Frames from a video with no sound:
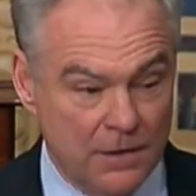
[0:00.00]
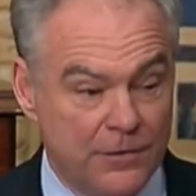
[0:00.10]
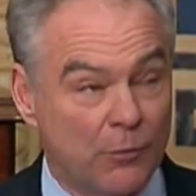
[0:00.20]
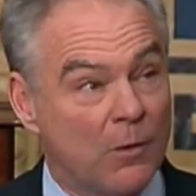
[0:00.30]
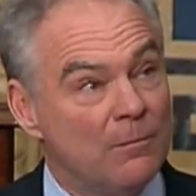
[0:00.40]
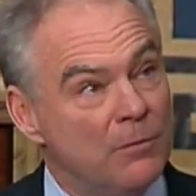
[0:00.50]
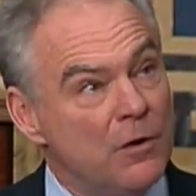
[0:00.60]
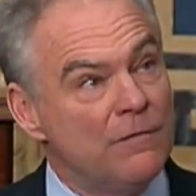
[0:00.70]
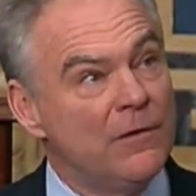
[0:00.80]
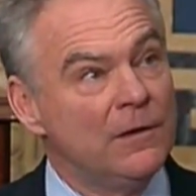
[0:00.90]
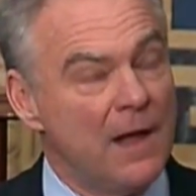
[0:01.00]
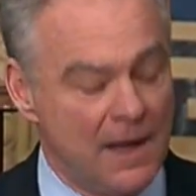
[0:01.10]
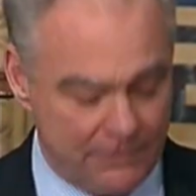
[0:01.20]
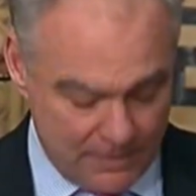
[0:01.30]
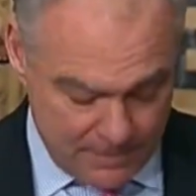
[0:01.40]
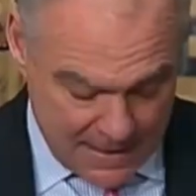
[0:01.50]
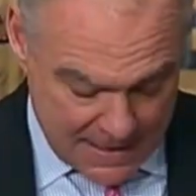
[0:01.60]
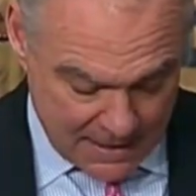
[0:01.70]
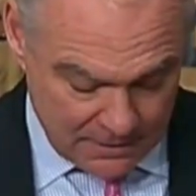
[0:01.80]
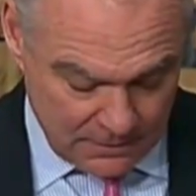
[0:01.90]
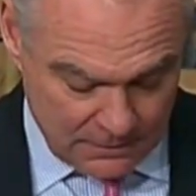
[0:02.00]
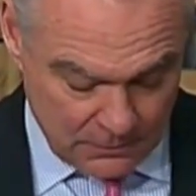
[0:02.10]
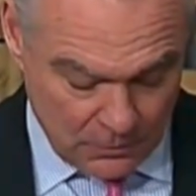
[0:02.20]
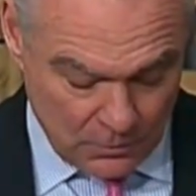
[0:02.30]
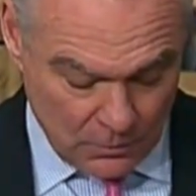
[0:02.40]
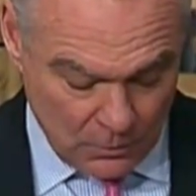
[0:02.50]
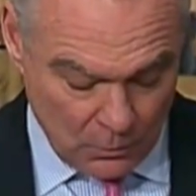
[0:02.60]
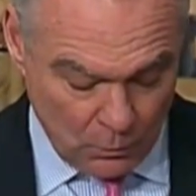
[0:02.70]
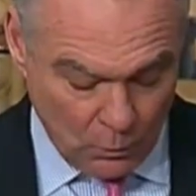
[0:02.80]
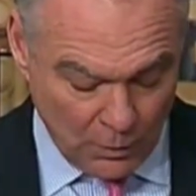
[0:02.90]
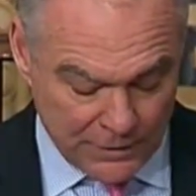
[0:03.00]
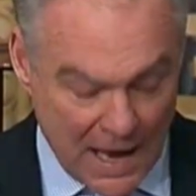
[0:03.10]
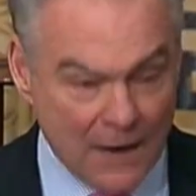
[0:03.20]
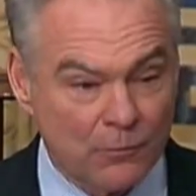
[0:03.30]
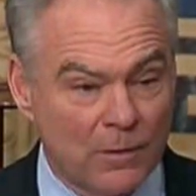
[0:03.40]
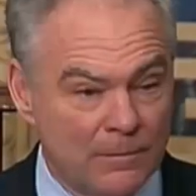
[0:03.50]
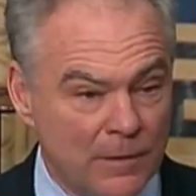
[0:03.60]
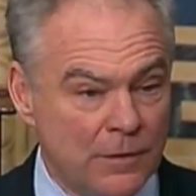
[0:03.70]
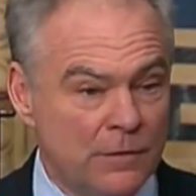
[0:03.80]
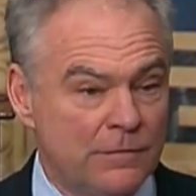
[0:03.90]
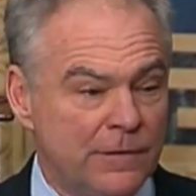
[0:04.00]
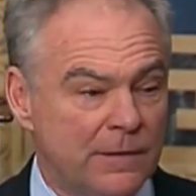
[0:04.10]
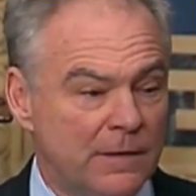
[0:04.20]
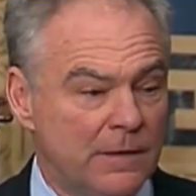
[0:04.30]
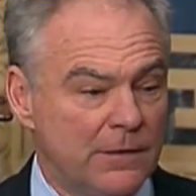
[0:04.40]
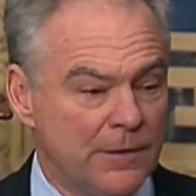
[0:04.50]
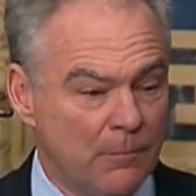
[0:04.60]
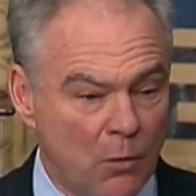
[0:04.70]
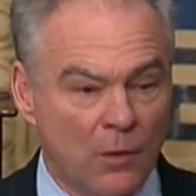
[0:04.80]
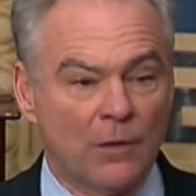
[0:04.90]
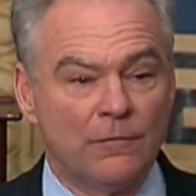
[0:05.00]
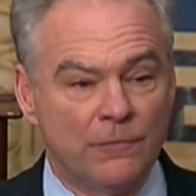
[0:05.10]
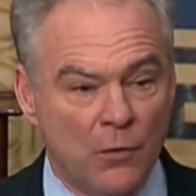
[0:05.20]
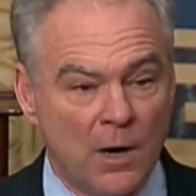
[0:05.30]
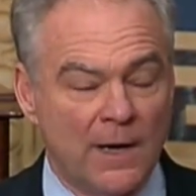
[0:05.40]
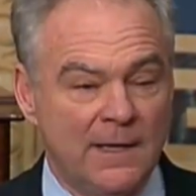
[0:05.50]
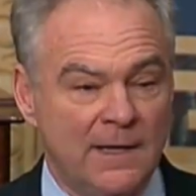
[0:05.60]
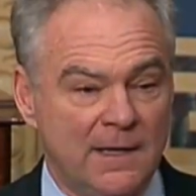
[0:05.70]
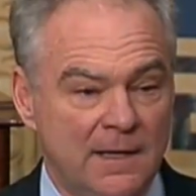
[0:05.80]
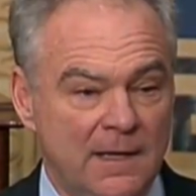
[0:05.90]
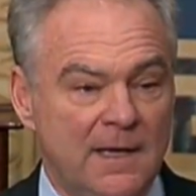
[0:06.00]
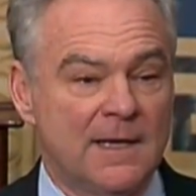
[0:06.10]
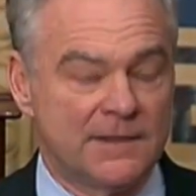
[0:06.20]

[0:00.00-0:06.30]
The removal of a man will not remove the moral void he